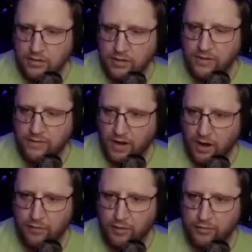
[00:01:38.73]
You get the
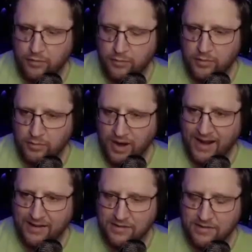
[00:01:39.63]
airflow from the
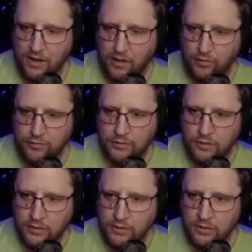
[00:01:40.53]
rack itself,
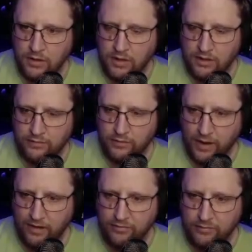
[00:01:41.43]
and if you
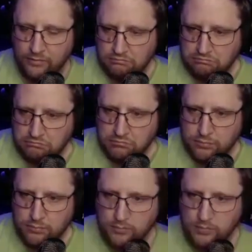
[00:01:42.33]
have
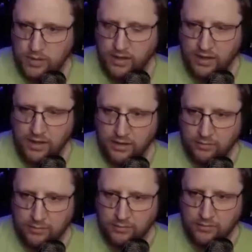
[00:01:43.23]
it in a
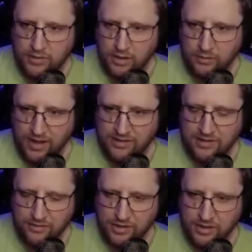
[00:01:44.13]
not
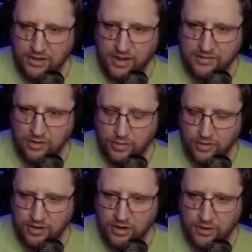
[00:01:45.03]
stuffed in a closet with
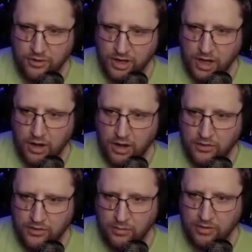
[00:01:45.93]
a ton of other gear,
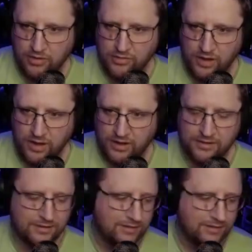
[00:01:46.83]
it's going to be just fine.